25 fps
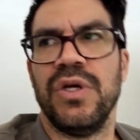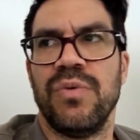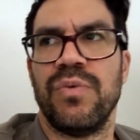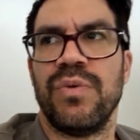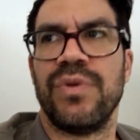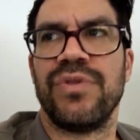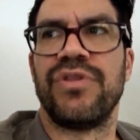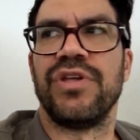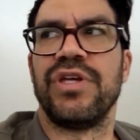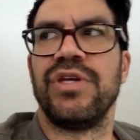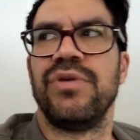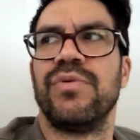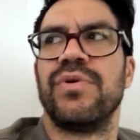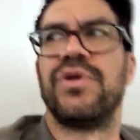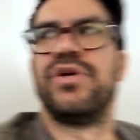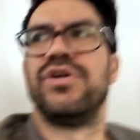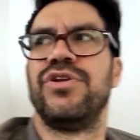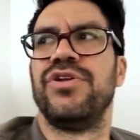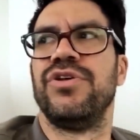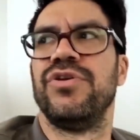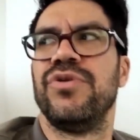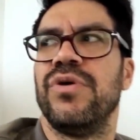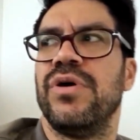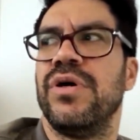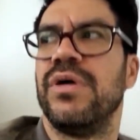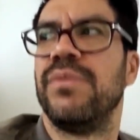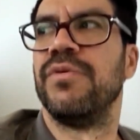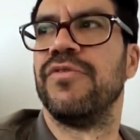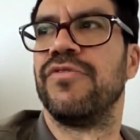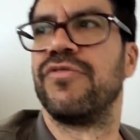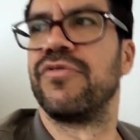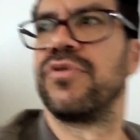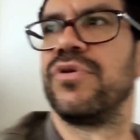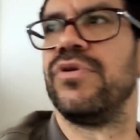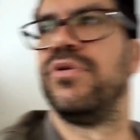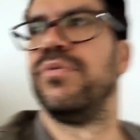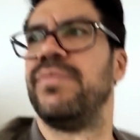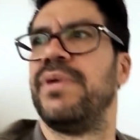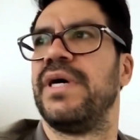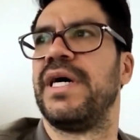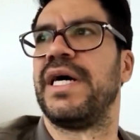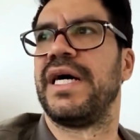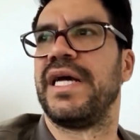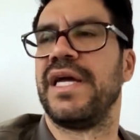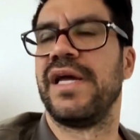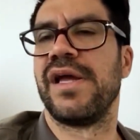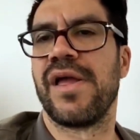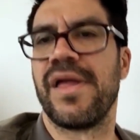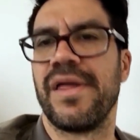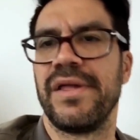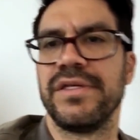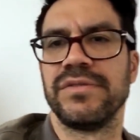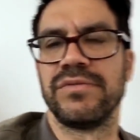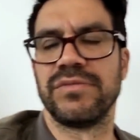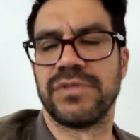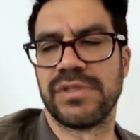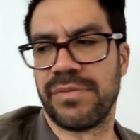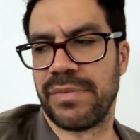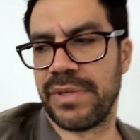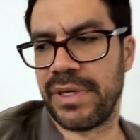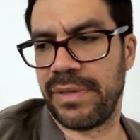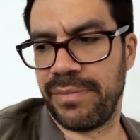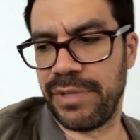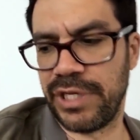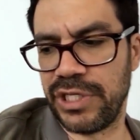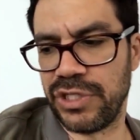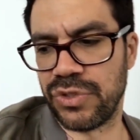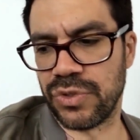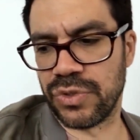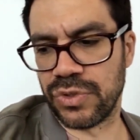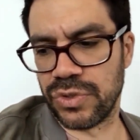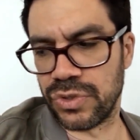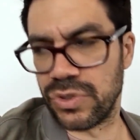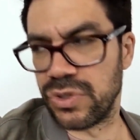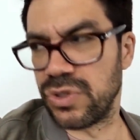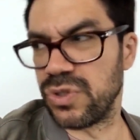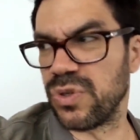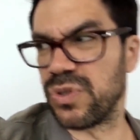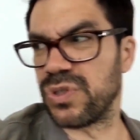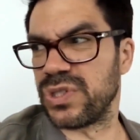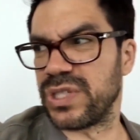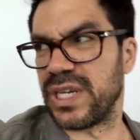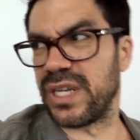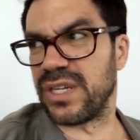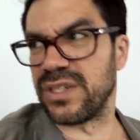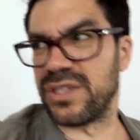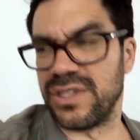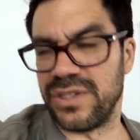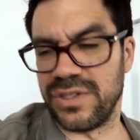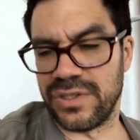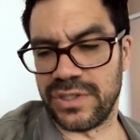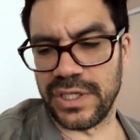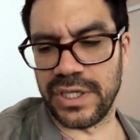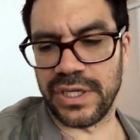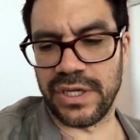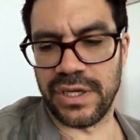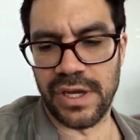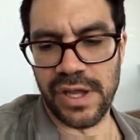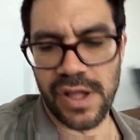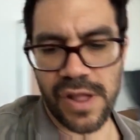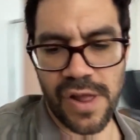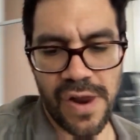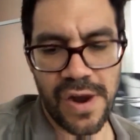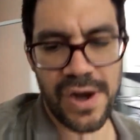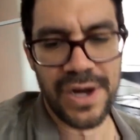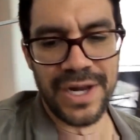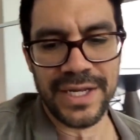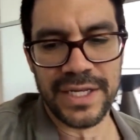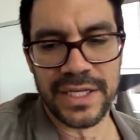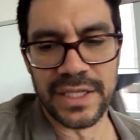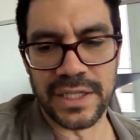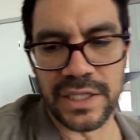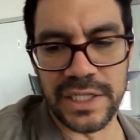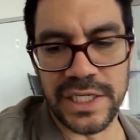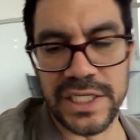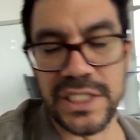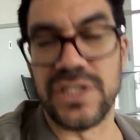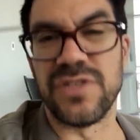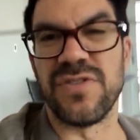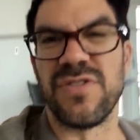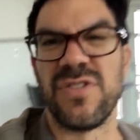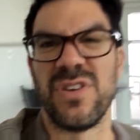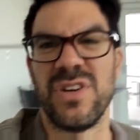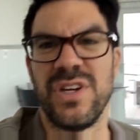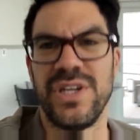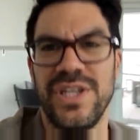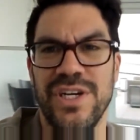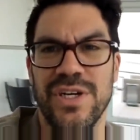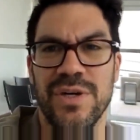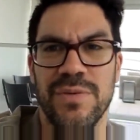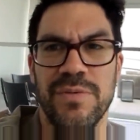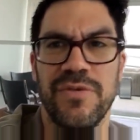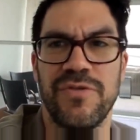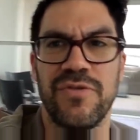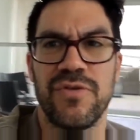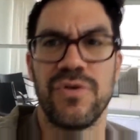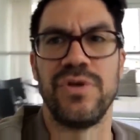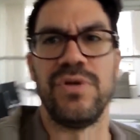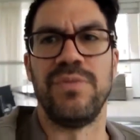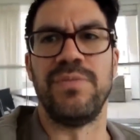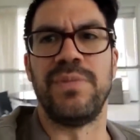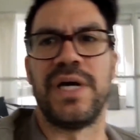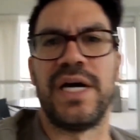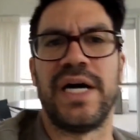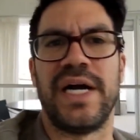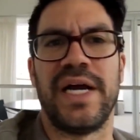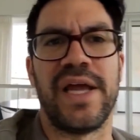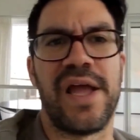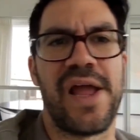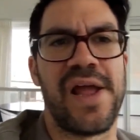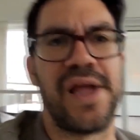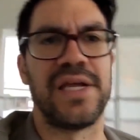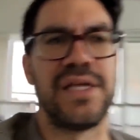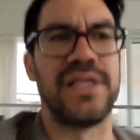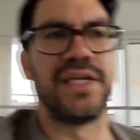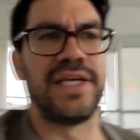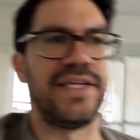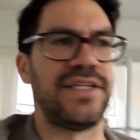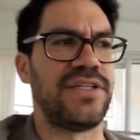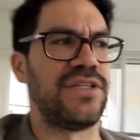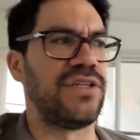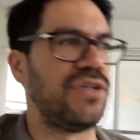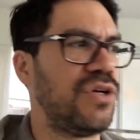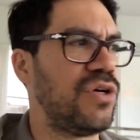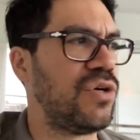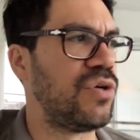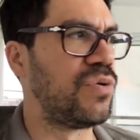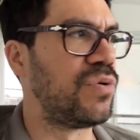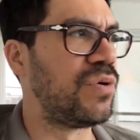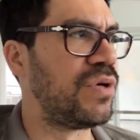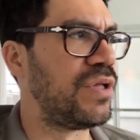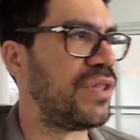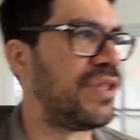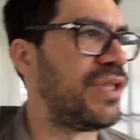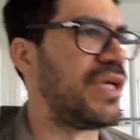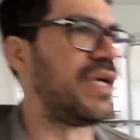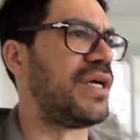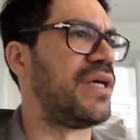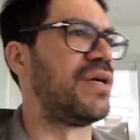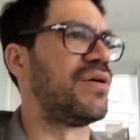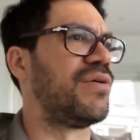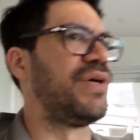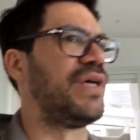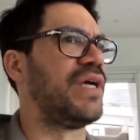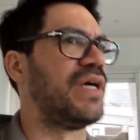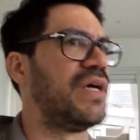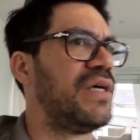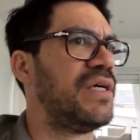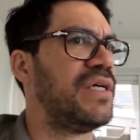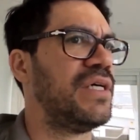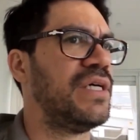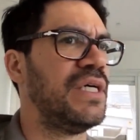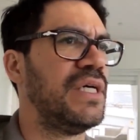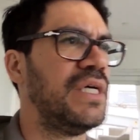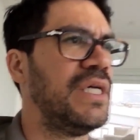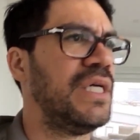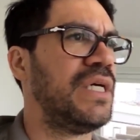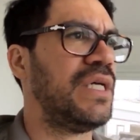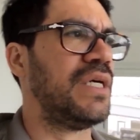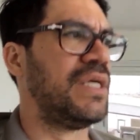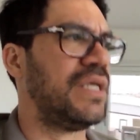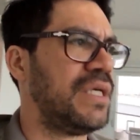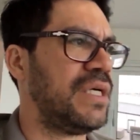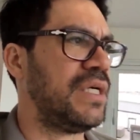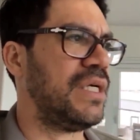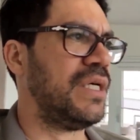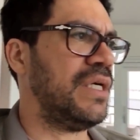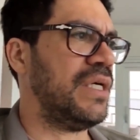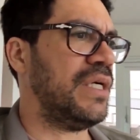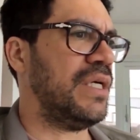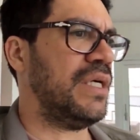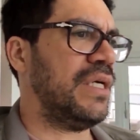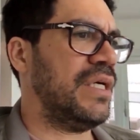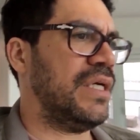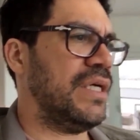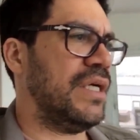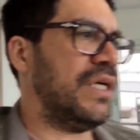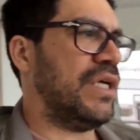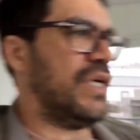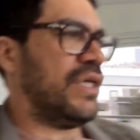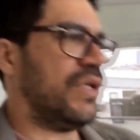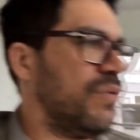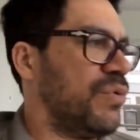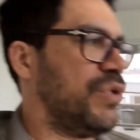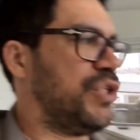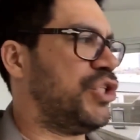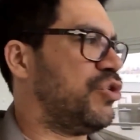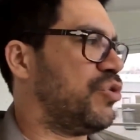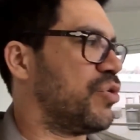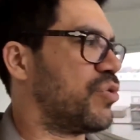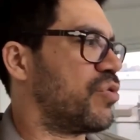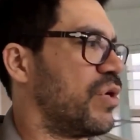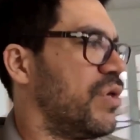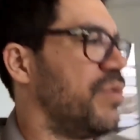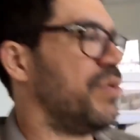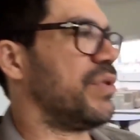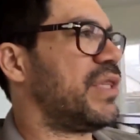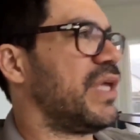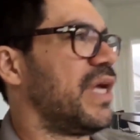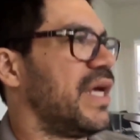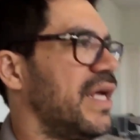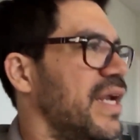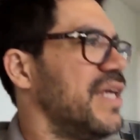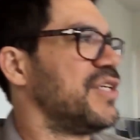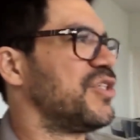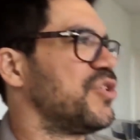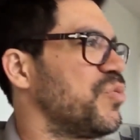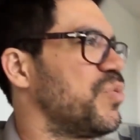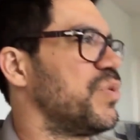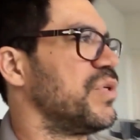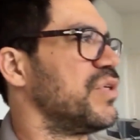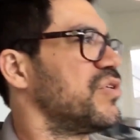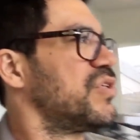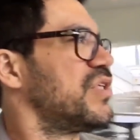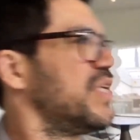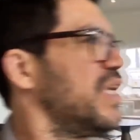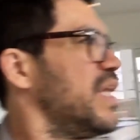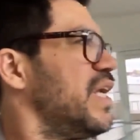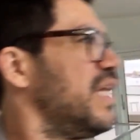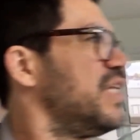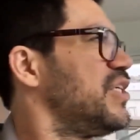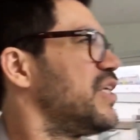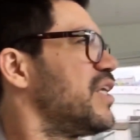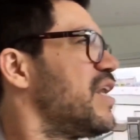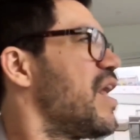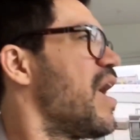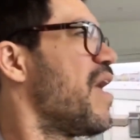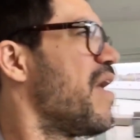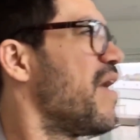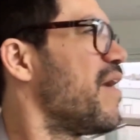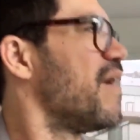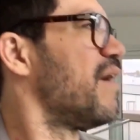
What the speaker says: one thing you wanna do before you buy, one of my mentors, Joel Salatin, said, lease for a year before you buy. Get to know the area. Would you agree with that as a real estate agent?